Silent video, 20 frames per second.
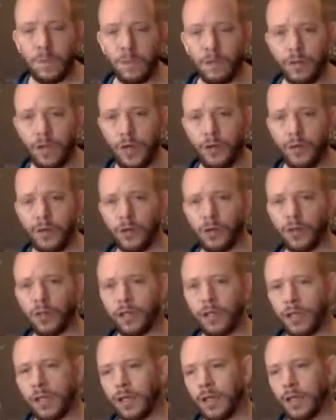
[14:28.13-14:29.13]
the other
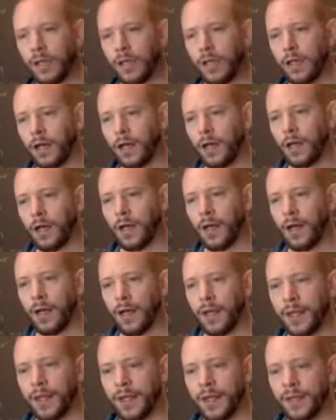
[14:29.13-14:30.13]

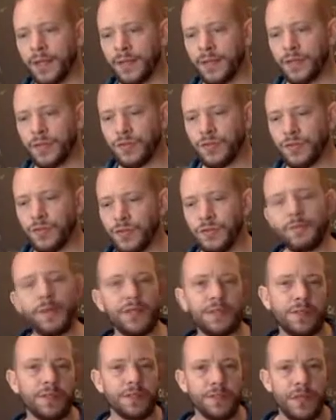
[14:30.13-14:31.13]
is just a
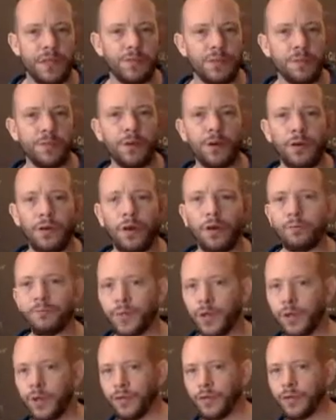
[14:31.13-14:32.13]
basic safety protocol.
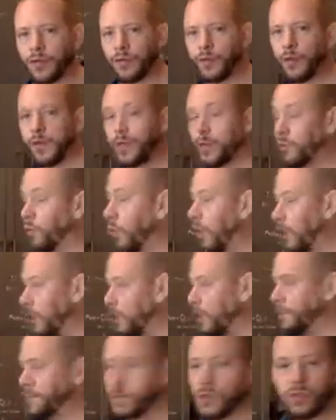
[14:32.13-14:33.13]
Okay, so when you walk
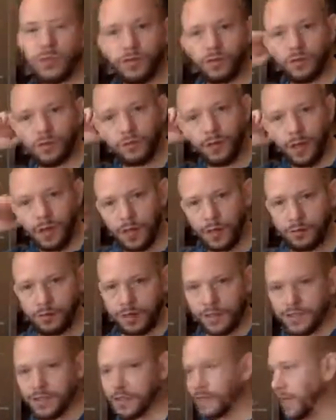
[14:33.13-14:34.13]
up to,
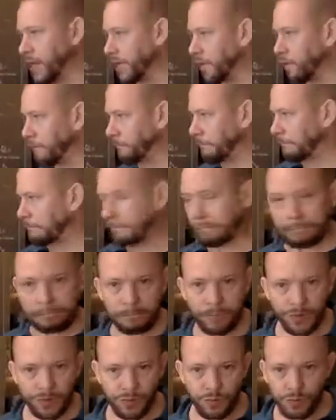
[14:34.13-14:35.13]
let's say,
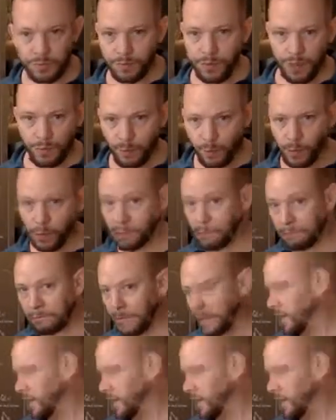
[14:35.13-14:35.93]
this was my board,